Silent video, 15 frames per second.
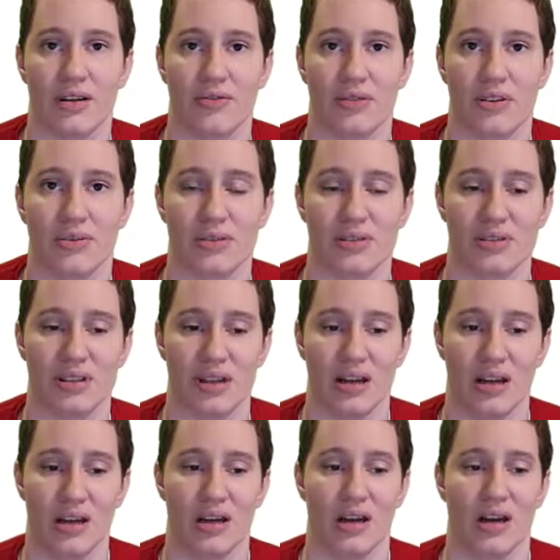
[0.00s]
if it was
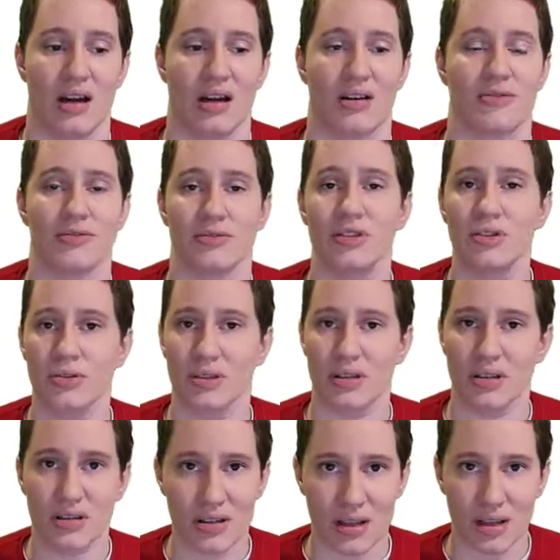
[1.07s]
a fluke
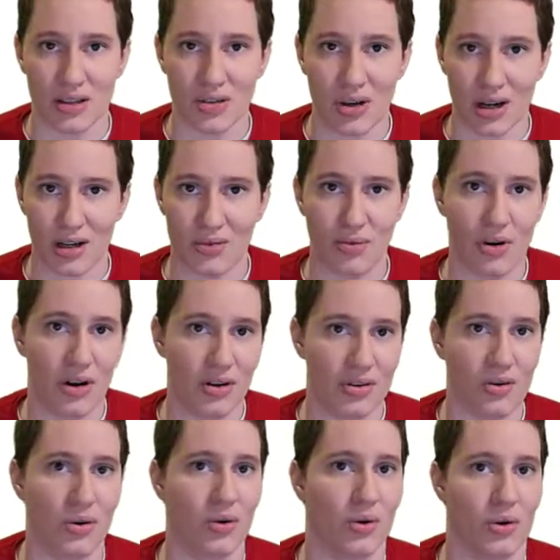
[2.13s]
that you got it
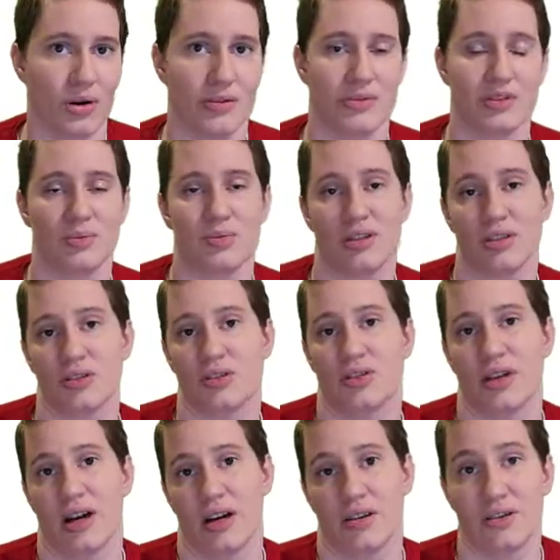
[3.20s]
wrong or if it's because you're
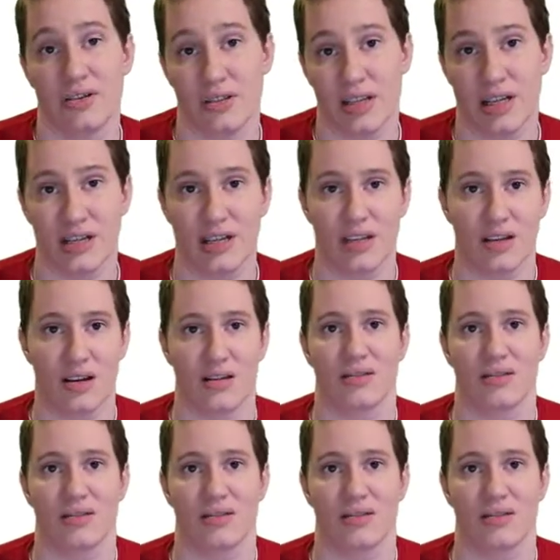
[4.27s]
not understanding